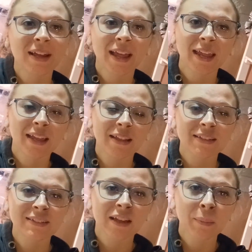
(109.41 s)

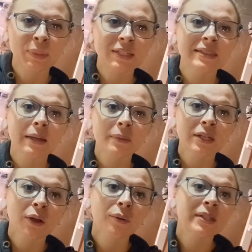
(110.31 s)
and please let me
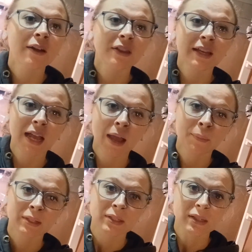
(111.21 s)
know down in the
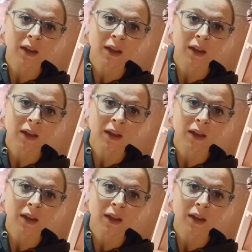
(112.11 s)
comments